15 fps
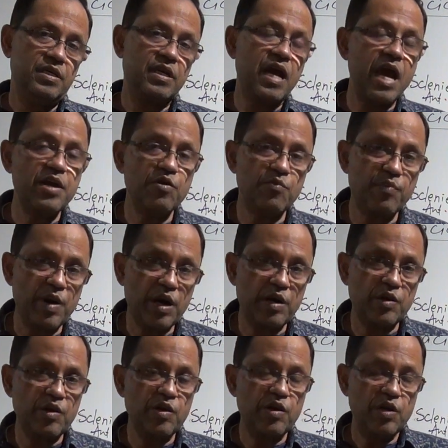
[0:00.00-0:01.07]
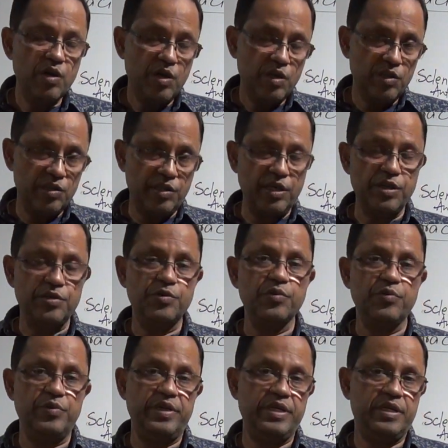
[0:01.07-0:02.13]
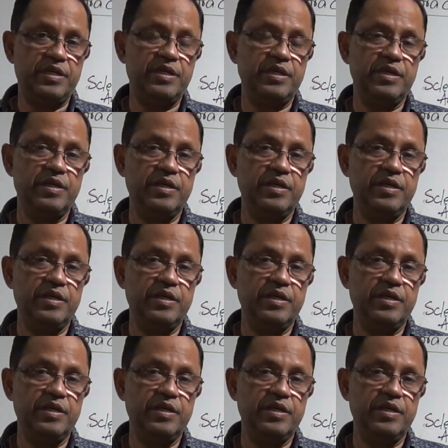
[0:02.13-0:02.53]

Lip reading: Chiropractor, they do it.